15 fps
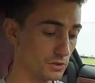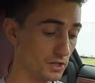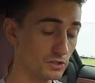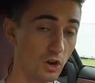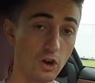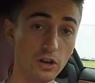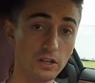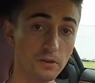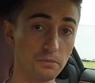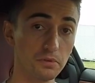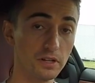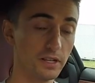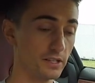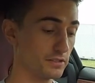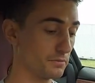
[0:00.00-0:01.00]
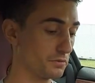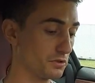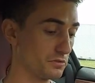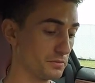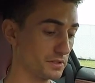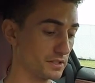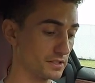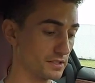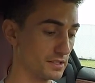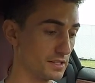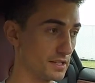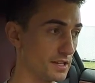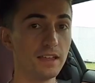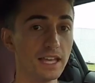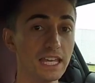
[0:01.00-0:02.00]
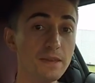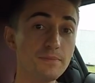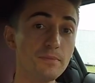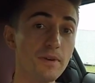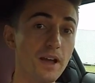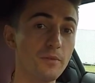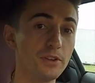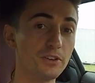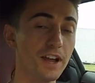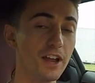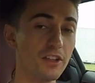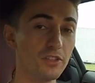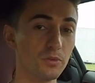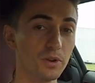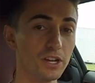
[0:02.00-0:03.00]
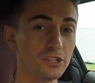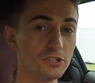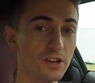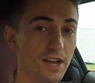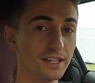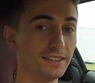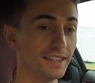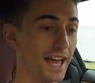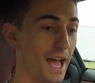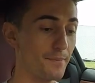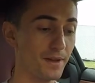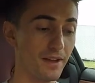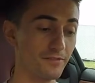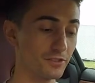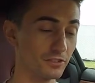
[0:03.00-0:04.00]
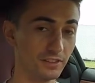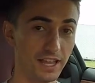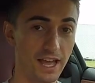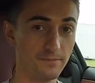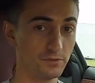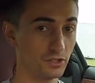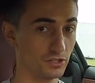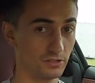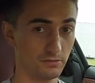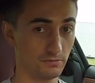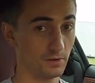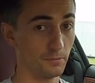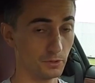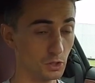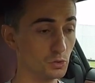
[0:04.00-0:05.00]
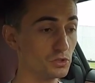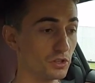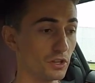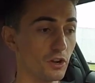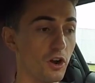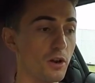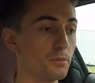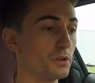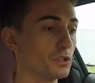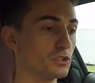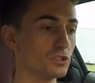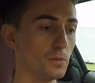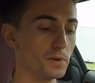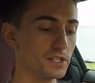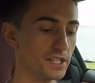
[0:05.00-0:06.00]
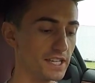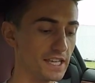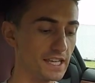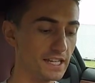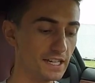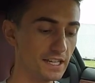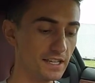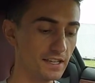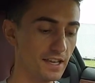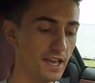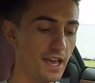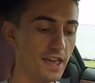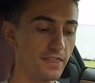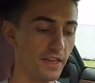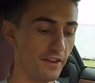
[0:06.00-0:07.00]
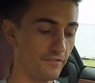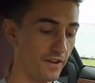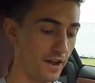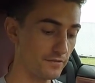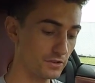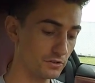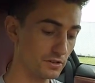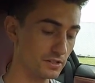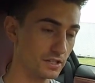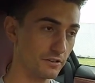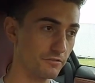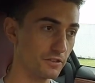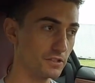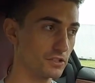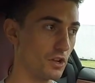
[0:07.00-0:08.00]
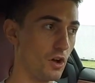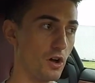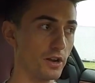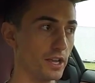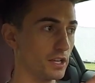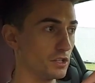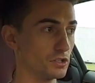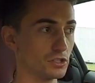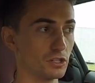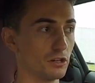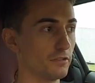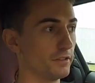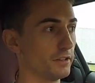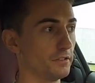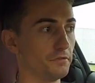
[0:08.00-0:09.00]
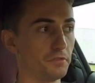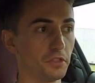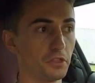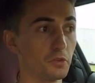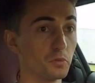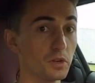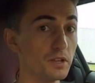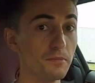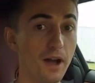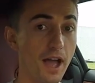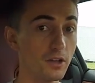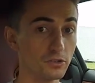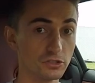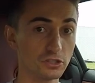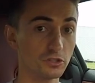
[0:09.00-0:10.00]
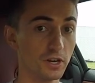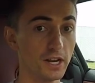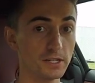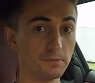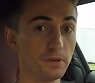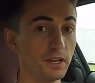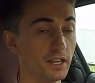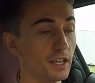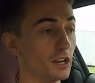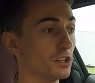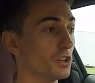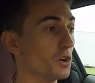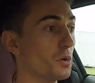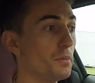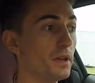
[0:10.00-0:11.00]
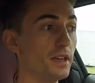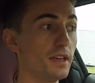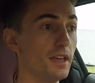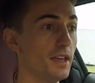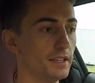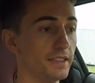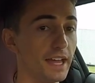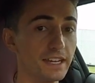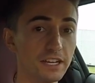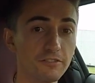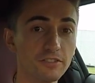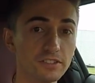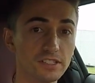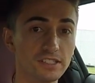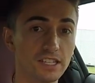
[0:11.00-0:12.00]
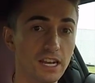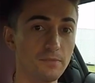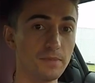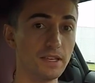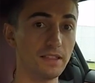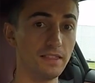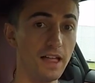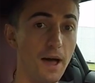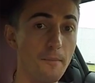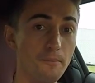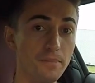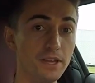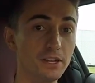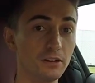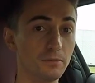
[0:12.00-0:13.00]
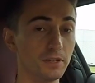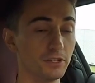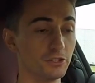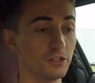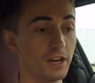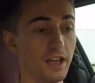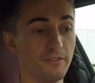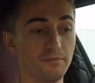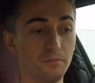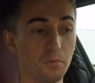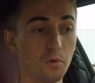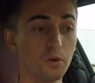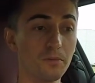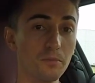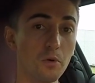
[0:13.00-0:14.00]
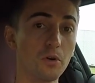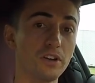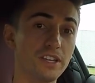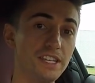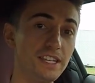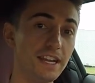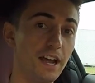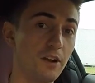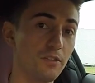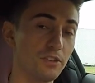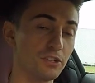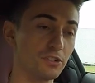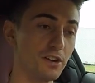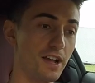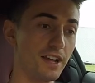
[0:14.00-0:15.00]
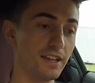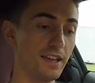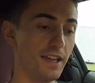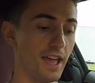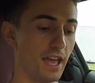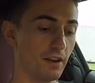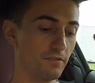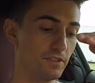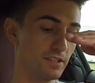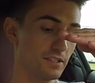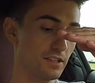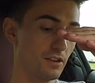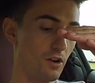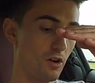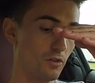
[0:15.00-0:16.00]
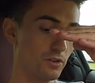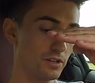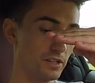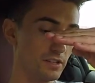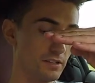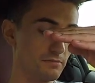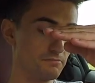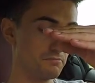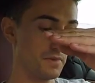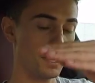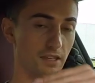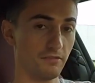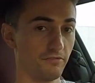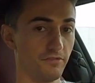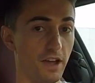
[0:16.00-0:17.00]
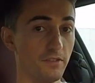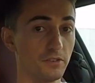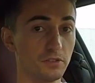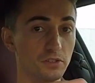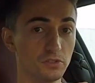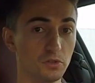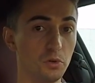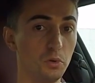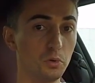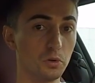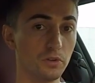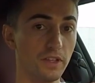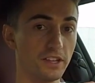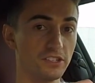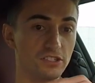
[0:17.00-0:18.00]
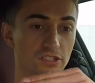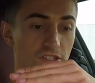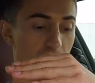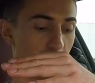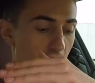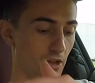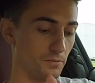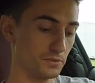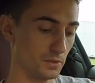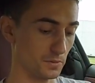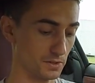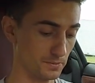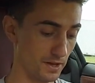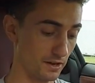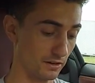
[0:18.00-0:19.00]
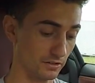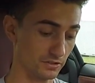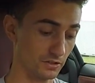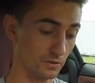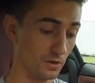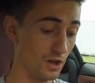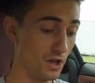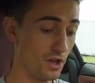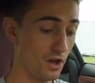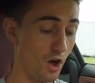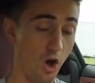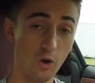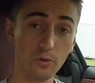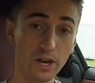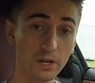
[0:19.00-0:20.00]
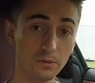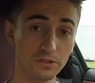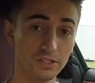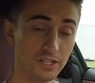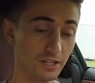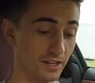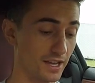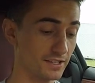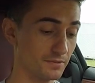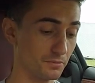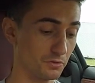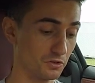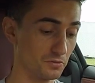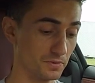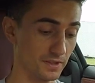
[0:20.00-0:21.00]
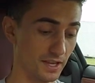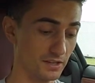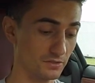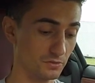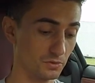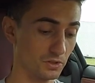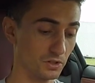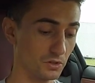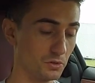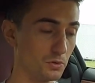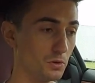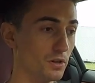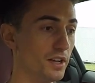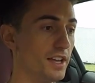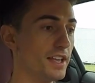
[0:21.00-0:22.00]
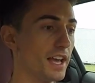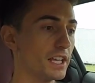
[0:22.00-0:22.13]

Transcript: So that's already a pretty nice improvement to see. And keep in mind, when you're out on the racetrack, lap after lap, just abusing the car, putting so much heat in it, that 5 degree difference on a conservative 3 mile stretch, pinning it a little bit, that difference is going to be a lot bigger because you're going to have more and more heat out on the track. And if this can already make it 5 degrees cooler, that's just going to help so much better. So already we're seeing a nice improvement. That is really cool.